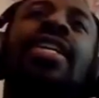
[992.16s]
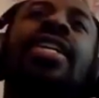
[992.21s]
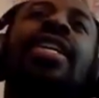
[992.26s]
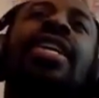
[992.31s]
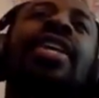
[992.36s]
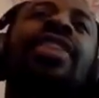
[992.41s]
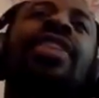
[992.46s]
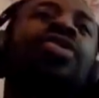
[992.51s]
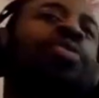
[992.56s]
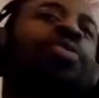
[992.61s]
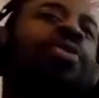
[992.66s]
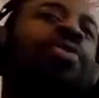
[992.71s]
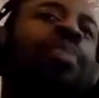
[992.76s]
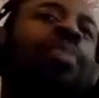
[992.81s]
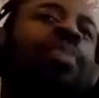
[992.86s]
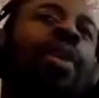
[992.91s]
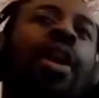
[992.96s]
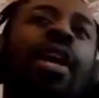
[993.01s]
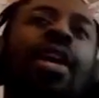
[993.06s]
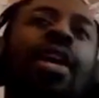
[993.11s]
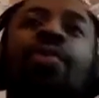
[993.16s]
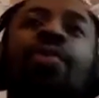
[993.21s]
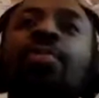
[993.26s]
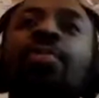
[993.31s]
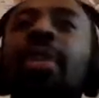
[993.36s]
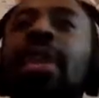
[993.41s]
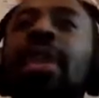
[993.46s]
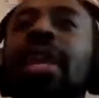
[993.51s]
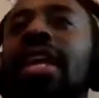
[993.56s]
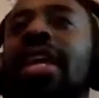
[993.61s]
and Thomas Partey would
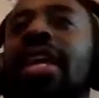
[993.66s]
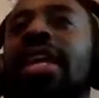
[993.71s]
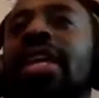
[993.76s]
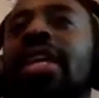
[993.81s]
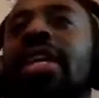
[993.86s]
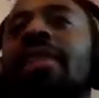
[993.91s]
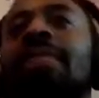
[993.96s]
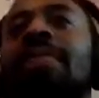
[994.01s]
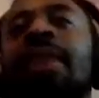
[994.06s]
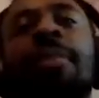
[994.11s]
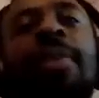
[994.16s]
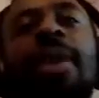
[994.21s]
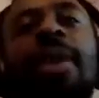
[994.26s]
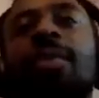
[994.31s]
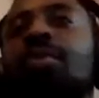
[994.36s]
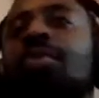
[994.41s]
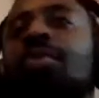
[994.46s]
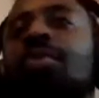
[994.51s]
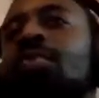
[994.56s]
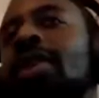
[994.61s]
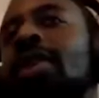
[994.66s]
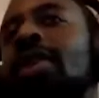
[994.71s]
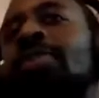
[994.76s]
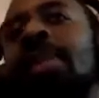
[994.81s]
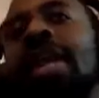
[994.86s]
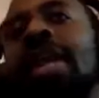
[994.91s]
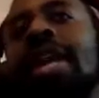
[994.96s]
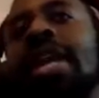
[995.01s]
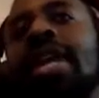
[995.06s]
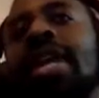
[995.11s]
play. Pepe would always
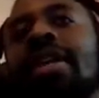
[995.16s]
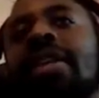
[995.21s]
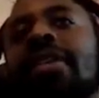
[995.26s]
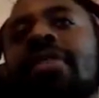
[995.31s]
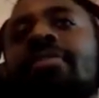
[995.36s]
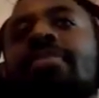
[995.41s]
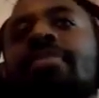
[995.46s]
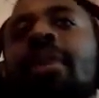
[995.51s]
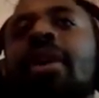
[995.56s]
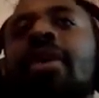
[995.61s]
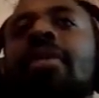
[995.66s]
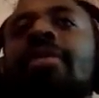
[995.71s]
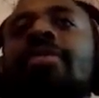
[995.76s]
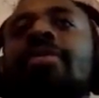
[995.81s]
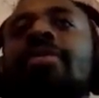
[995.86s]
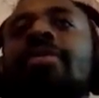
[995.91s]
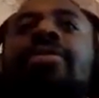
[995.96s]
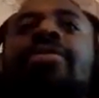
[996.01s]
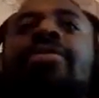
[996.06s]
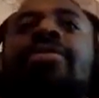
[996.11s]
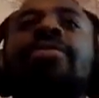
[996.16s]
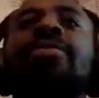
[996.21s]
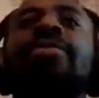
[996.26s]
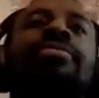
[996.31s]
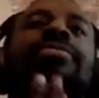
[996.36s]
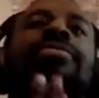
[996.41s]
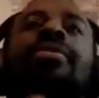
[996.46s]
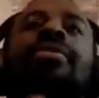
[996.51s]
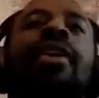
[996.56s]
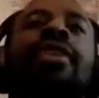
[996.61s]
play, but
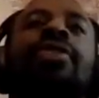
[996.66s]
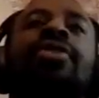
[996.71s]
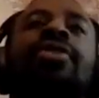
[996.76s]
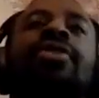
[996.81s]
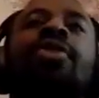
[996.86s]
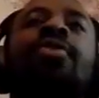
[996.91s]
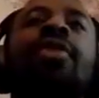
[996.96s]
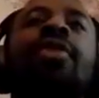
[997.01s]
I don't know.